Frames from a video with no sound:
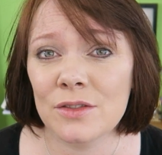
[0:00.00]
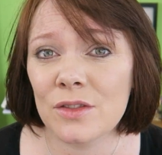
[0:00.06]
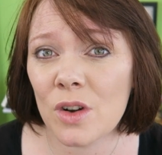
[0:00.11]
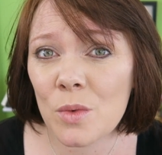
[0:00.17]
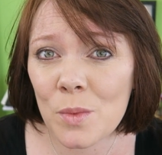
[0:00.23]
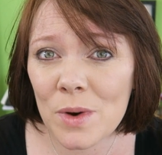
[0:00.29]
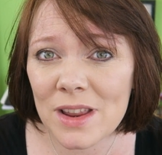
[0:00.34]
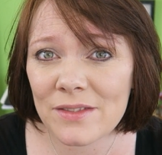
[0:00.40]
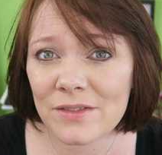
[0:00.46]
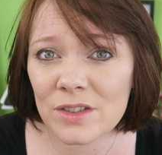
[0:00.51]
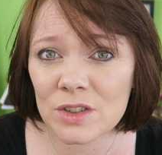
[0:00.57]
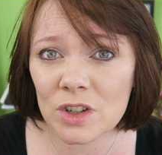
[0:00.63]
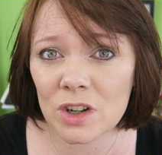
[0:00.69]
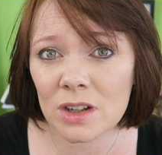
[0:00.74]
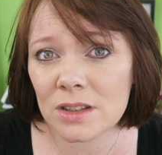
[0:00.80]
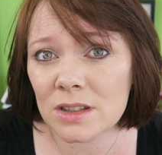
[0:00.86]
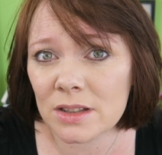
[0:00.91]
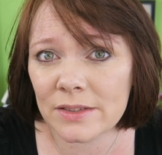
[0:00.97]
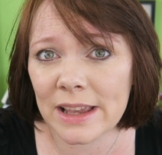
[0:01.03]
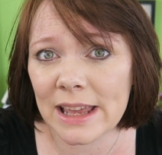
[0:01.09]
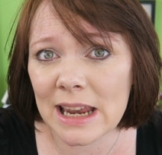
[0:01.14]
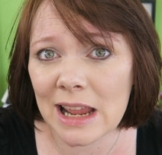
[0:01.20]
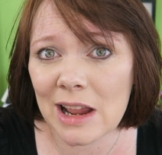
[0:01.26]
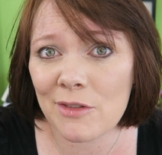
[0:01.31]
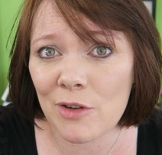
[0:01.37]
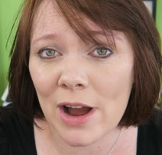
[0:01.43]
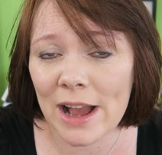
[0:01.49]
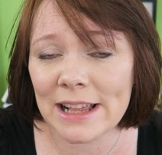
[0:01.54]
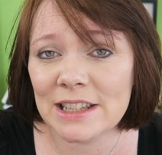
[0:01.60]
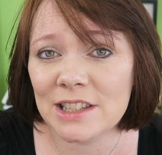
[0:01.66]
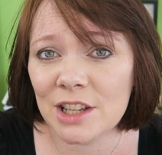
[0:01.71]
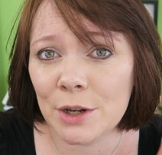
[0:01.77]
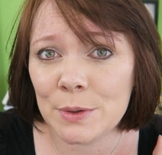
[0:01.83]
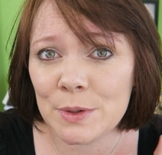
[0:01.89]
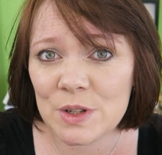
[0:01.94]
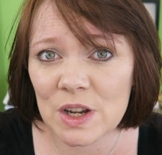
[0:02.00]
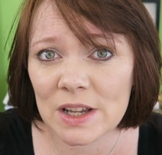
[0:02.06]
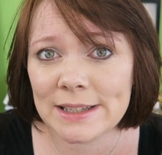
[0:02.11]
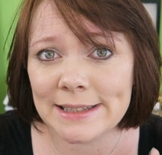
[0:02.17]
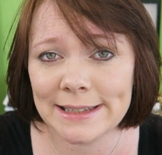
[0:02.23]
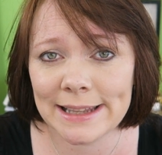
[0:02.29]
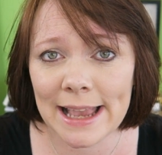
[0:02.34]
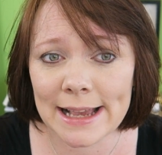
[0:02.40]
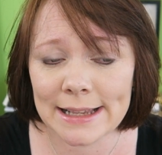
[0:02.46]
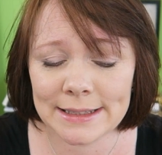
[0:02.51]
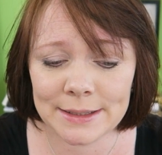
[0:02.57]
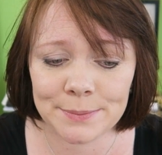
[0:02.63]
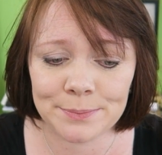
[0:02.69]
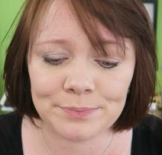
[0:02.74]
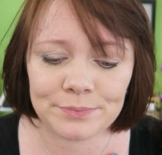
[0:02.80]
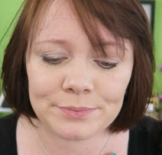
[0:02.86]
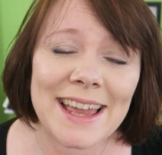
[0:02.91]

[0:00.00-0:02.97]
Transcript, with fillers: You've got a 1 in 4 chance of getting it right, so just guess.